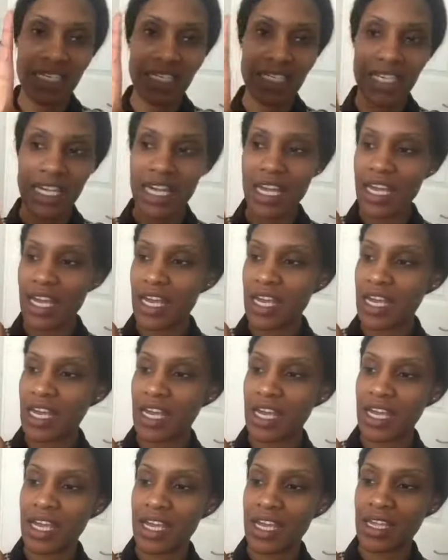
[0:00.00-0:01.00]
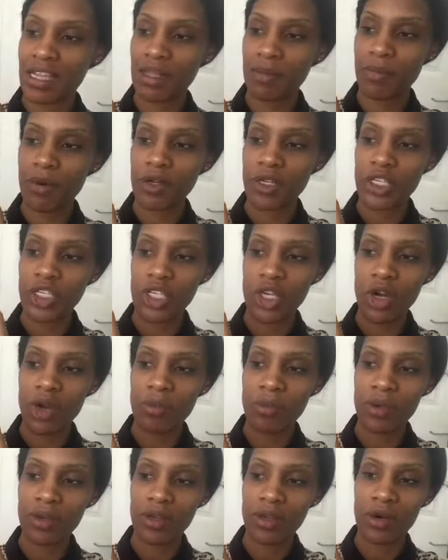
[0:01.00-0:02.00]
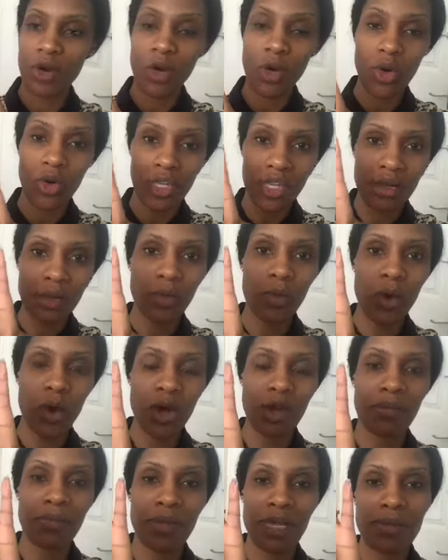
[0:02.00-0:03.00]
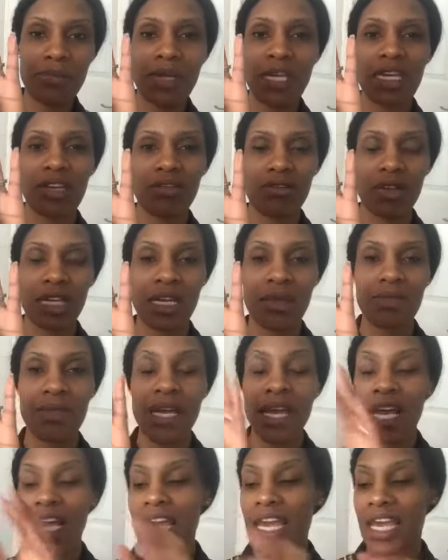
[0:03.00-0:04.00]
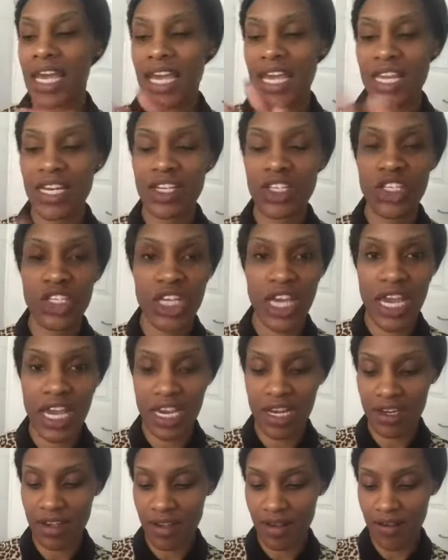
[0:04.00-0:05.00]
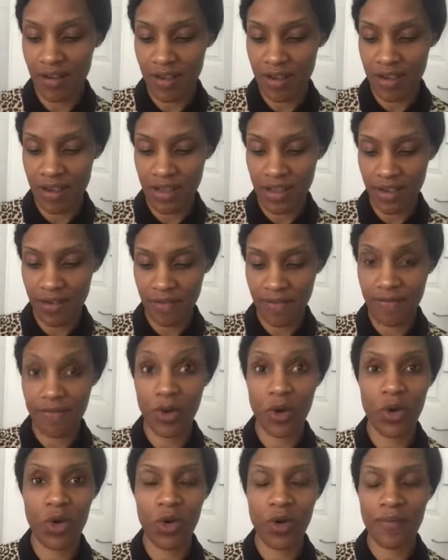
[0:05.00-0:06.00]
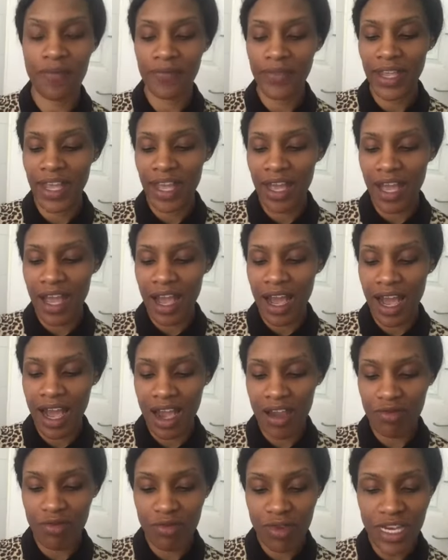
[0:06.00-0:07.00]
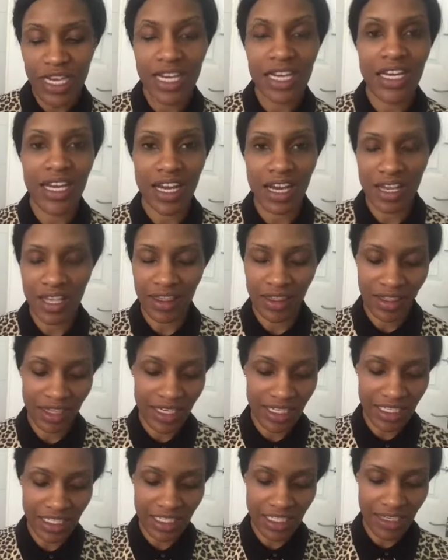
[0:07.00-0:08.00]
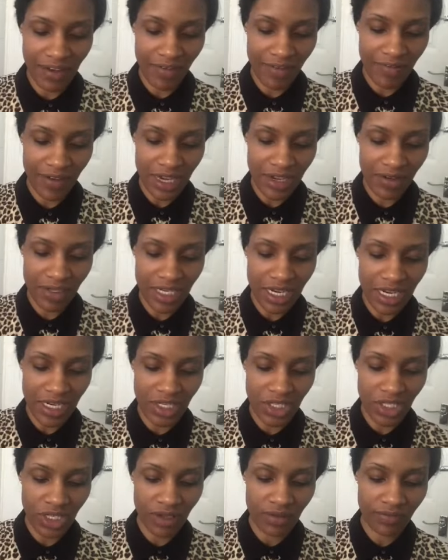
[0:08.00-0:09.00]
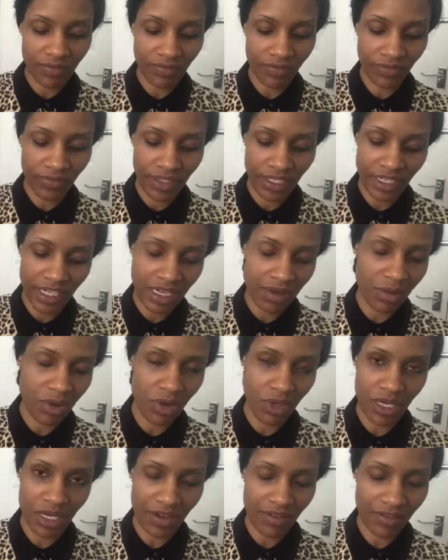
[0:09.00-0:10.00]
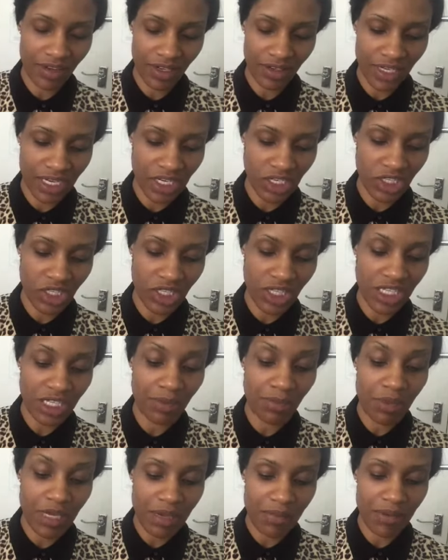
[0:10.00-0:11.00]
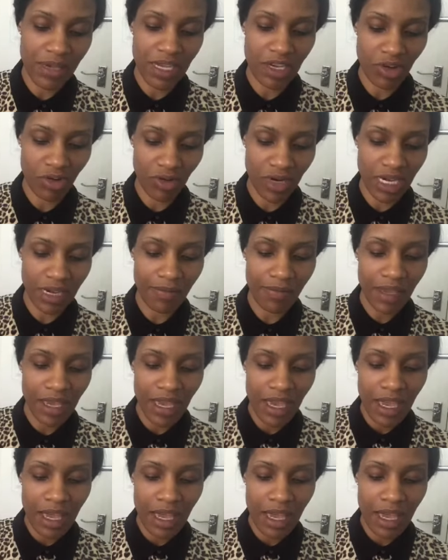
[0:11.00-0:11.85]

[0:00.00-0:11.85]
it's the Body Shop all-in-one BB cream in shade 4. I really like this foundation, keep calling it foundation, this BB cream,